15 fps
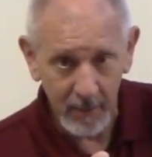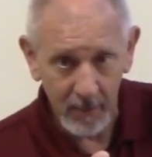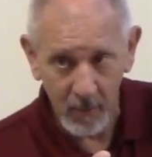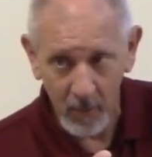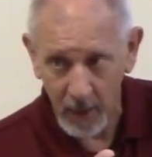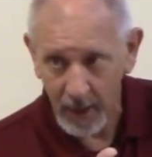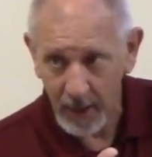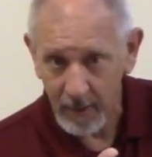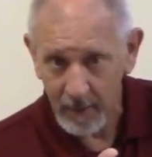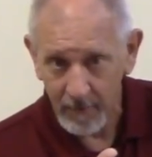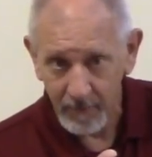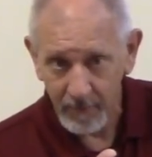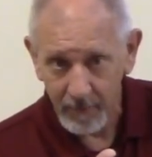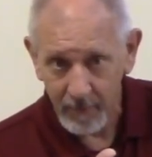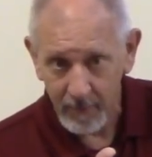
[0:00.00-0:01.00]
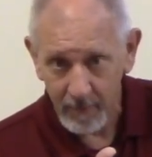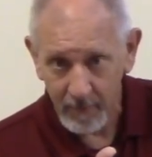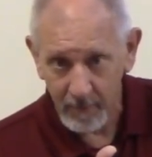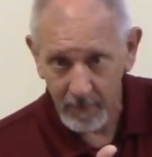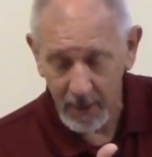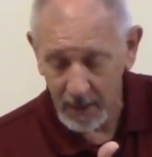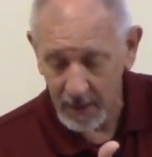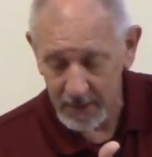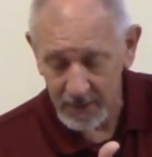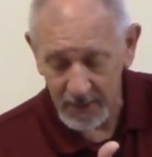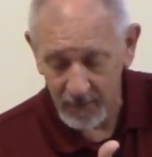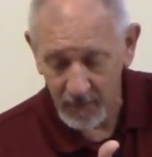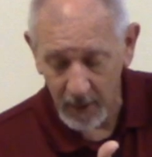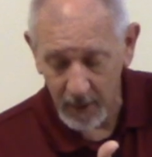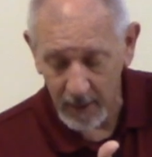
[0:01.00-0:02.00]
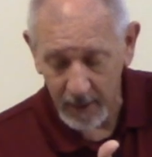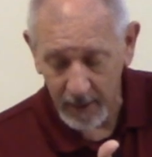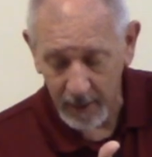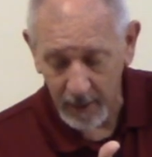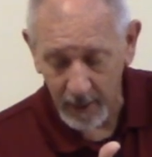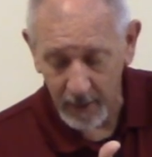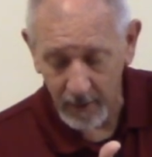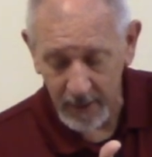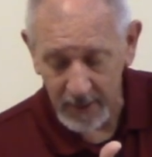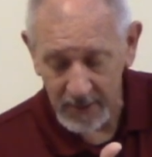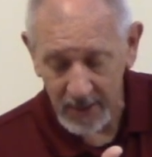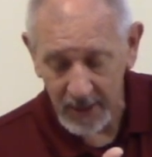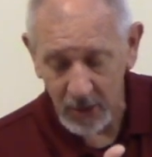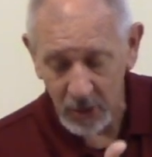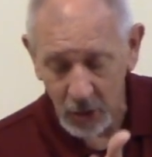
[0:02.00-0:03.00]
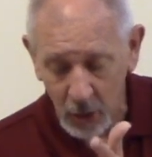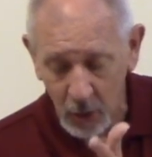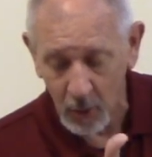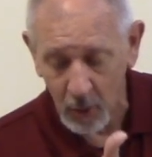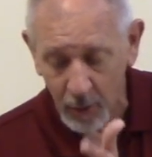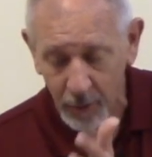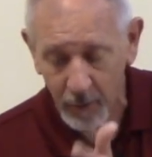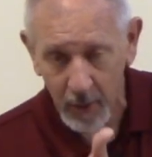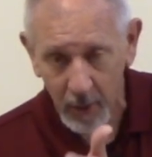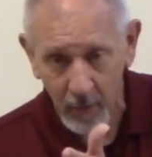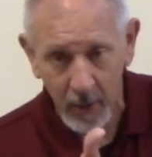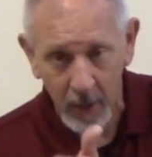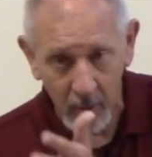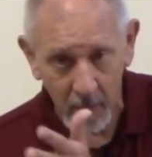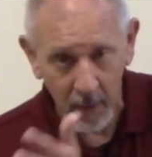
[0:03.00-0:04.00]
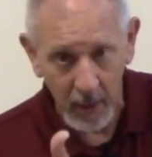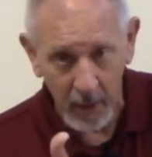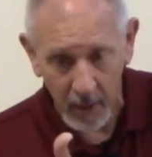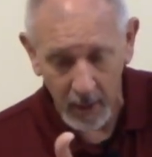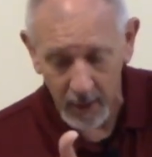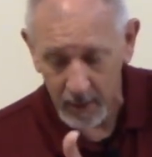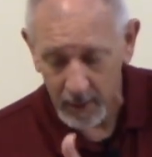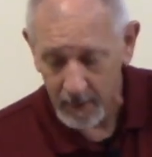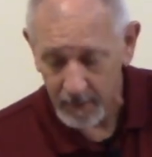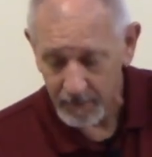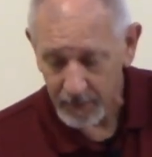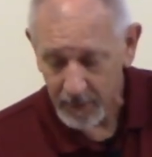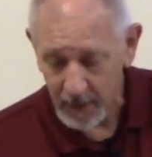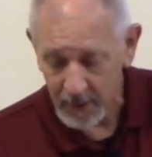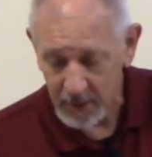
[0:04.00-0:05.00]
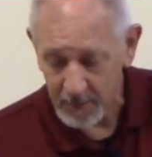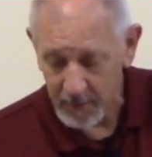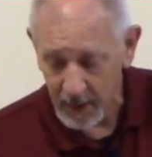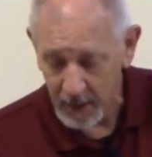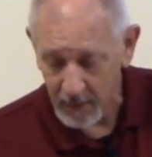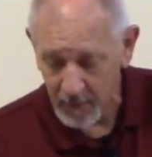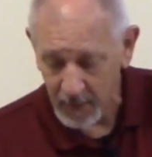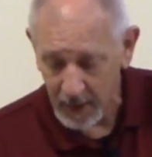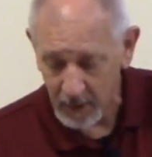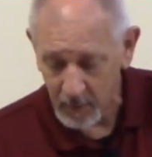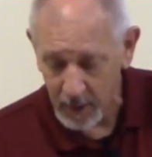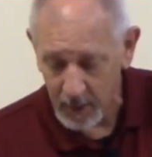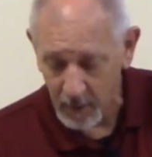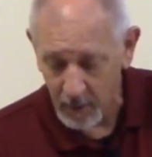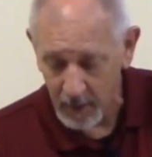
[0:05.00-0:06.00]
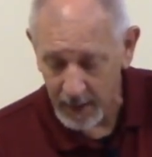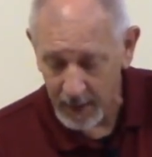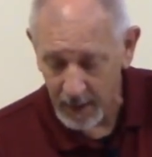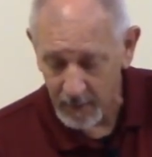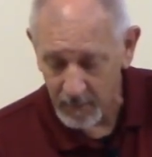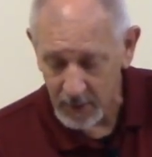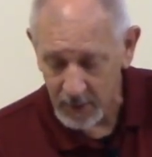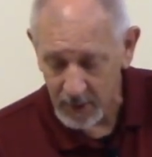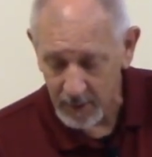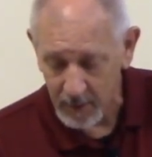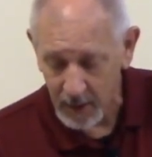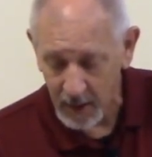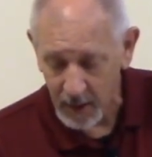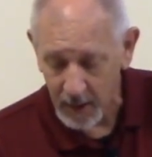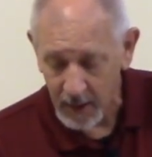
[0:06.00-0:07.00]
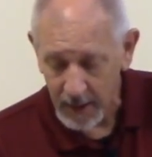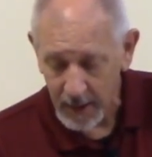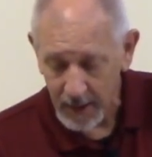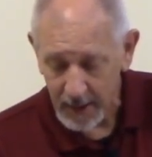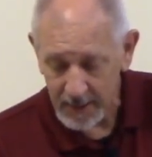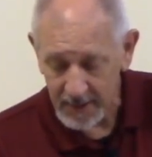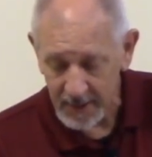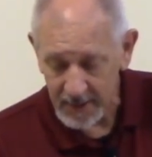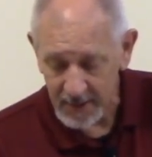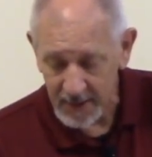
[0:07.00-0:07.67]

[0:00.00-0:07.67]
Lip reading: right? Because it very clearly says, your throne, O God. As a matter of fact, we go on down verse number 9. It says,